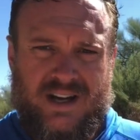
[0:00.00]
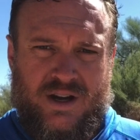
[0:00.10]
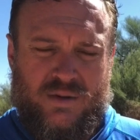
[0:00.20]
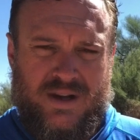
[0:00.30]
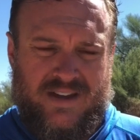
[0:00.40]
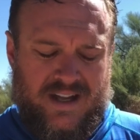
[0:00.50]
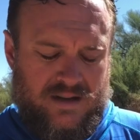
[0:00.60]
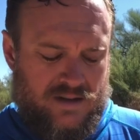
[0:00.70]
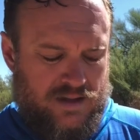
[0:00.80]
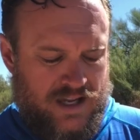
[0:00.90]
We have
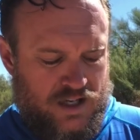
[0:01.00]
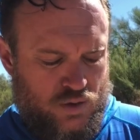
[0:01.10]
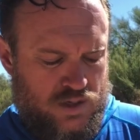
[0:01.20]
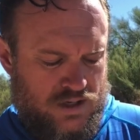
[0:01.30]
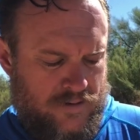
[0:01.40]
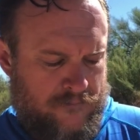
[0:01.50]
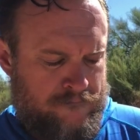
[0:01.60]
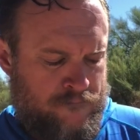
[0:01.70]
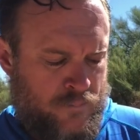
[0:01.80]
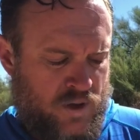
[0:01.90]
that union.
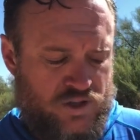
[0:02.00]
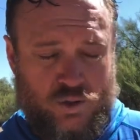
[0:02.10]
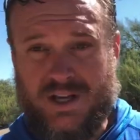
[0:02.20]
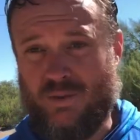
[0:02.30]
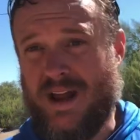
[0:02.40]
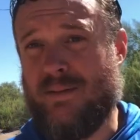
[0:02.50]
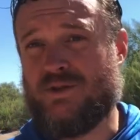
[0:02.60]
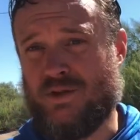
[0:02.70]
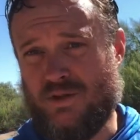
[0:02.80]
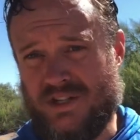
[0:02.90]
And so again, what happens
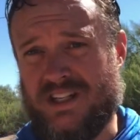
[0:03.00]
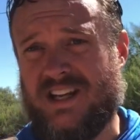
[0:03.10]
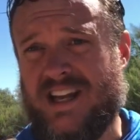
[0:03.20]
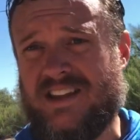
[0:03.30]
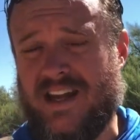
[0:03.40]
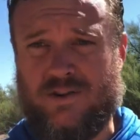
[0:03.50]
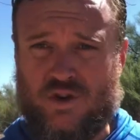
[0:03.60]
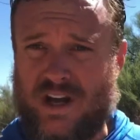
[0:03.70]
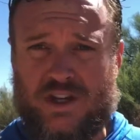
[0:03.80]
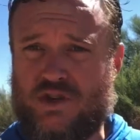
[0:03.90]
when you disconnect that, if you
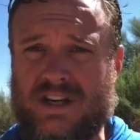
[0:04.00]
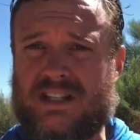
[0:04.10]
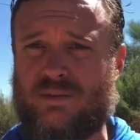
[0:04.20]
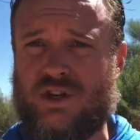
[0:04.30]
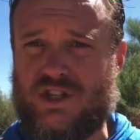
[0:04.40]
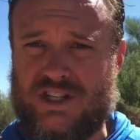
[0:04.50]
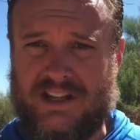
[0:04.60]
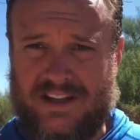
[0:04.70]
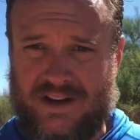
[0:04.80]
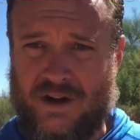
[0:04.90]
try to treat someone just
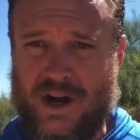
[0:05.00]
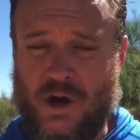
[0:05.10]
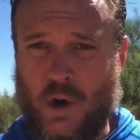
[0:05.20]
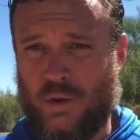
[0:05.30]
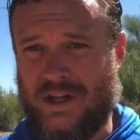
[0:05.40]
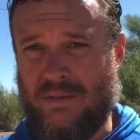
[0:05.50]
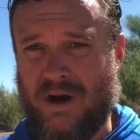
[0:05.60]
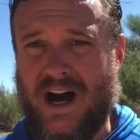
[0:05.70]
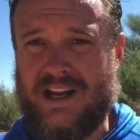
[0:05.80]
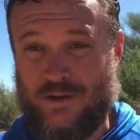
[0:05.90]
like they're only a
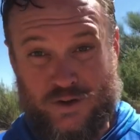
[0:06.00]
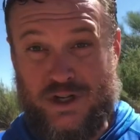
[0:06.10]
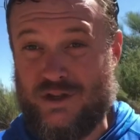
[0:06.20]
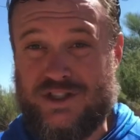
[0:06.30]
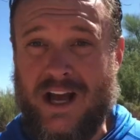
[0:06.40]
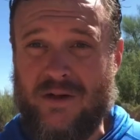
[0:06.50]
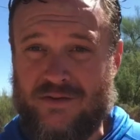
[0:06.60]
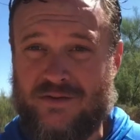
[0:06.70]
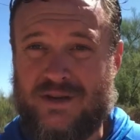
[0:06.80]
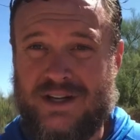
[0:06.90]
body, or treat
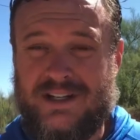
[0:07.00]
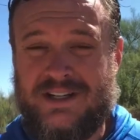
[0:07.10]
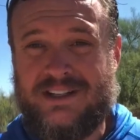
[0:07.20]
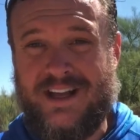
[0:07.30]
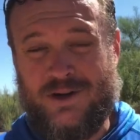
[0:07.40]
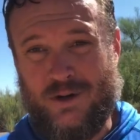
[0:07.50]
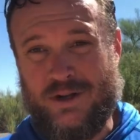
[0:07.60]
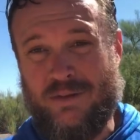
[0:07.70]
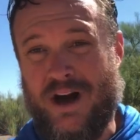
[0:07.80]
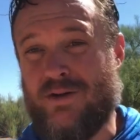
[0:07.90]
yourself like you're only
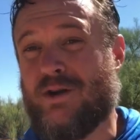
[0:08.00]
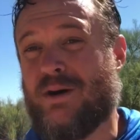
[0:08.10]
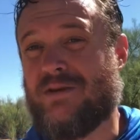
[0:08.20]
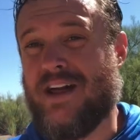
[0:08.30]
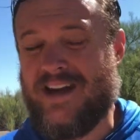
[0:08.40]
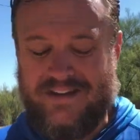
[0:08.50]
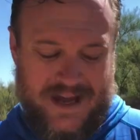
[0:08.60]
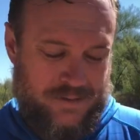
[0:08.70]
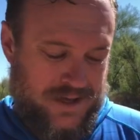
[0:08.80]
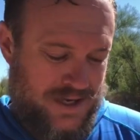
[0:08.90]
a body, we'll come to that in the
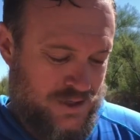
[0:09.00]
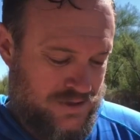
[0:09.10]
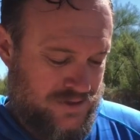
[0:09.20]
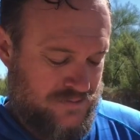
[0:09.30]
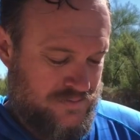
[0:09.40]
applications.